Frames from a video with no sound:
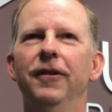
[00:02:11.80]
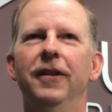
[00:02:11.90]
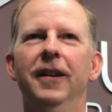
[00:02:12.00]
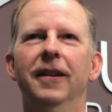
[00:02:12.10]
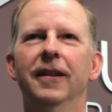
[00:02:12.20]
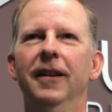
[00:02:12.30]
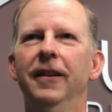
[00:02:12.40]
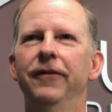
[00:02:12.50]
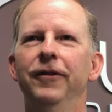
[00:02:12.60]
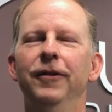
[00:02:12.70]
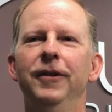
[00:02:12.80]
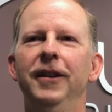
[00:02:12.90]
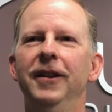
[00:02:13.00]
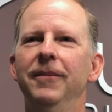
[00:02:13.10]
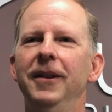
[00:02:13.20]
to thank God for
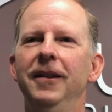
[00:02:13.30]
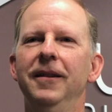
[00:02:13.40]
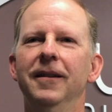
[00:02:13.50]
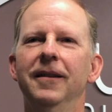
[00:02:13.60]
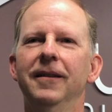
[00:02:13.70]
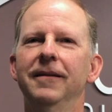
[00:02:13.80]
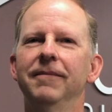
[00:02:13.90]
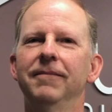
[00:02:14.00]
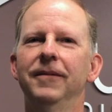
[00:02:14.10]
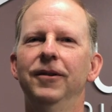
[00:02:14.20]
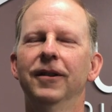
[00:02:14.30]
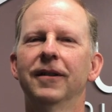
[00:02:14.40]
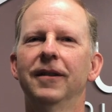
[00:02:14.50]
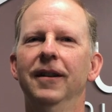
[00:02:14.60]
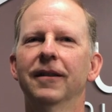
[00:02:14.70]
leading me uh, to
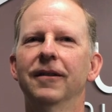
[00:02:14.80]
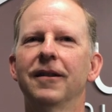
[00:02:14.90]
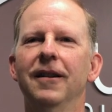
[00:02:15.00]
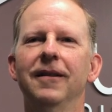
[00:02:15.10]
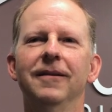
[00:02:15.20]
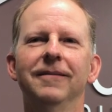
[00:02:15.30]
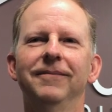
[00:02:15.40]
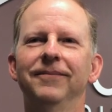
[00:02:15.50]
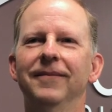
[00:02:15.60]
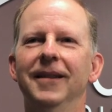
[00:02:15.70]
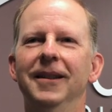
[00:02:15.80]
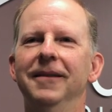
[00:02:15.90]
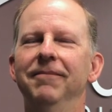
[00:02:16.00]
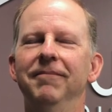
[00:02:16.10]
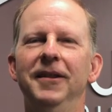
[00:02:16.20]
Dr. Carl.
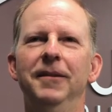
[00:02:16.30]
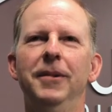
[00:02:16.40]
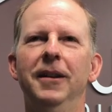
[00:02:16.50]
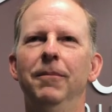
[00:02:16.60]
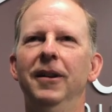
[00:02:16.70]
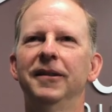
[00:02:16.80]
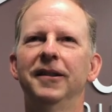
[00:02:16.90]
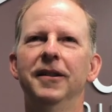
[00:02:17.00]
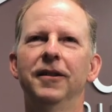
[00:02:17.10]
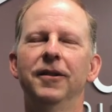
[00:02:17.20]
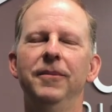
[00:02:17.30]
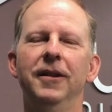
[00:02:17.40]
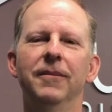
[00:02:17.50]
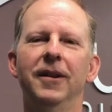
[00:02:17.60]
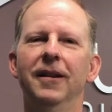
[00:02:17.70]
Um, he's been a blessing to me
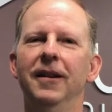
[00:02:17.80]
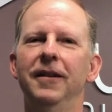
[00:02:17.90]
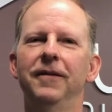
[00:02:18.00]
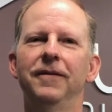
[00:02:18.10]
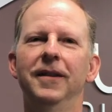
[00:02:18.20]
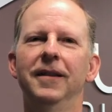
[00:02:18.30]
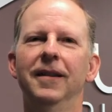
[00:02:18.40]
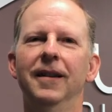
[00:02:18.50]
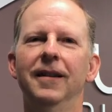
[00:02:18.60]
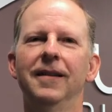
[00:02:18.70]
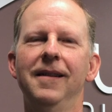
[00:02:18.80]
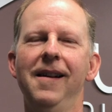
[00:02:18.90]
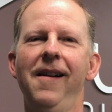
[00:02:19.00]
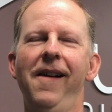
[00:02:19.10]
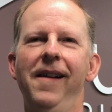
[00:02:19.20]
in my life, and uh,
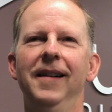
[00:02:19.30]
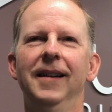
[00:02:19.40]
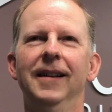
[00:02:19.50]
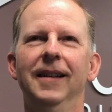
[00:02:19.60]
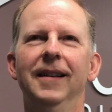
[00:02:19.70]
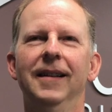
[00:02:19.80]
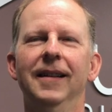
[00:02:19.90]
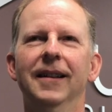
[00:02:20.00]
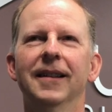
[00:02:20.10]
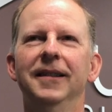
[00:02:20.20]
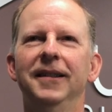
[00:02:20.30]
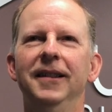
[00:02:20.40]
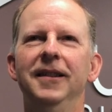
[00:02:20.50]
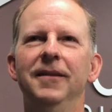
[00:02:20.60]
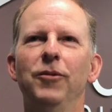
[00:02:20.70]
like I say,
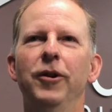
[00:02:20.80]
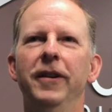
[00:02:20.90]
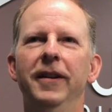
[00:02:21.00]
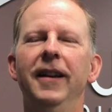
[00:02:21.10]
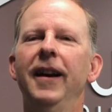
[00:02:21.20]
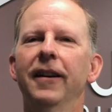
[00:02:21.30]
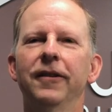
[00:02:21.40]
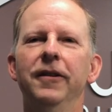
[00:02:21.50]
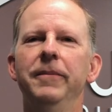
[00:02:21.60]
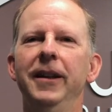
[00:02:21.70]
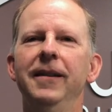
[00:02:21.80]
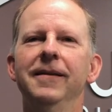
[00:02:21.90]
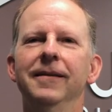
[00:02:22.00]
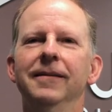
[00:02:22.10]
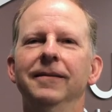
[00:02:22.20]
he's more than a doctor to me.
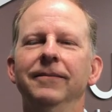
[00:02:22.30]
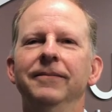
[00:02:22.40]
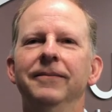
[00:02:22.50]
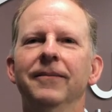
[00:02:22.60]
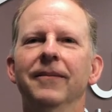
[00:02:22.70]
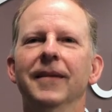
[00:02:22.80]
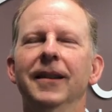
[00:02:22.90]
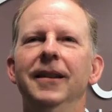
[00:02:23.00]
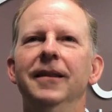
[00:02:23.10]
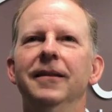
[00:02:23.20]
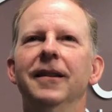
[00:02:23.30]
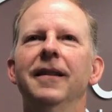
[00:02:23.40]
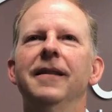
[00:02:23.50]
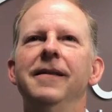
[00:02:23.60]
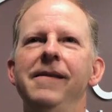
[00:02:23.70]
He's uh,